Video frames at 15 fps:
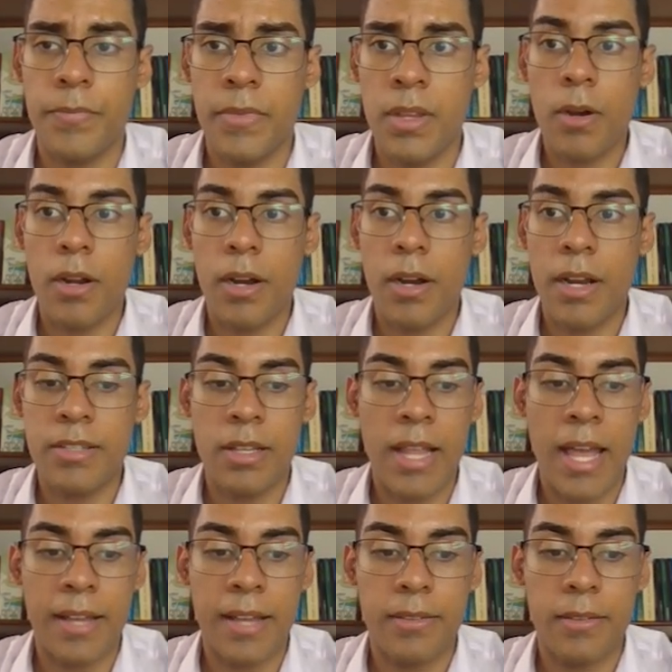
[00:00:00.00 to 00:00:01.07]
Here we're gonna
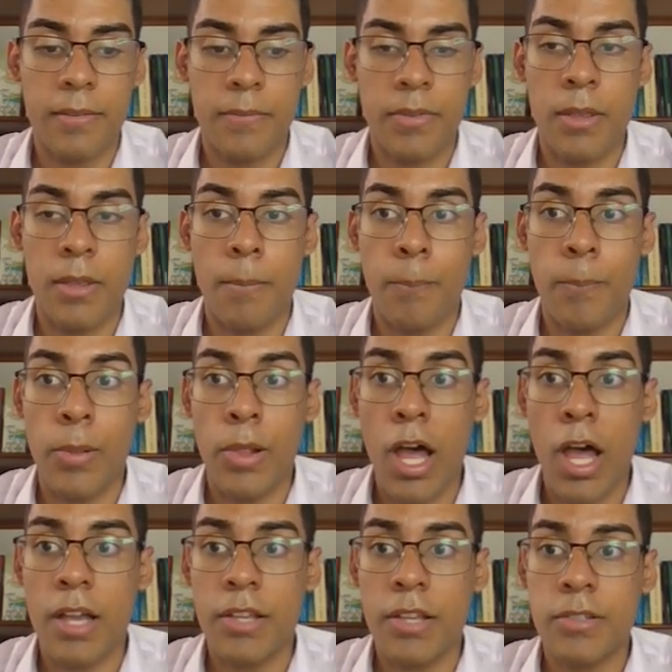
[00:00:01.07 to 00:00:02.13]
select the
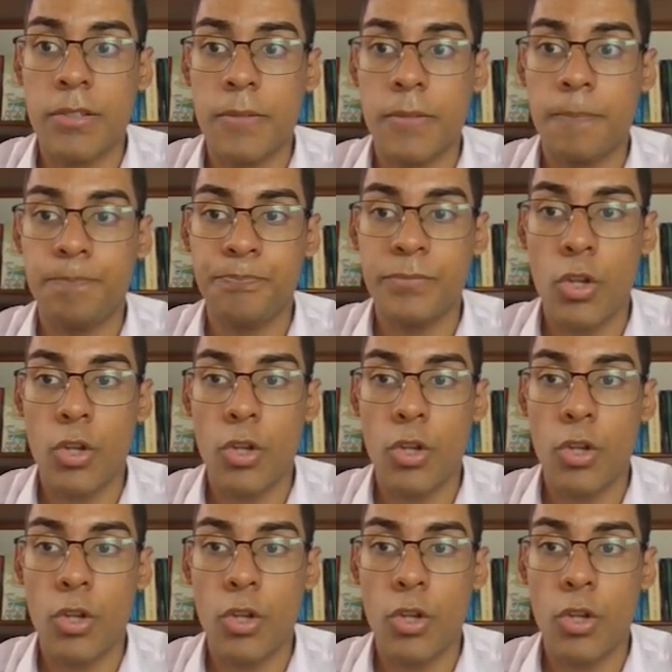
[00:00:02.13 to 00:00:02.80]
plus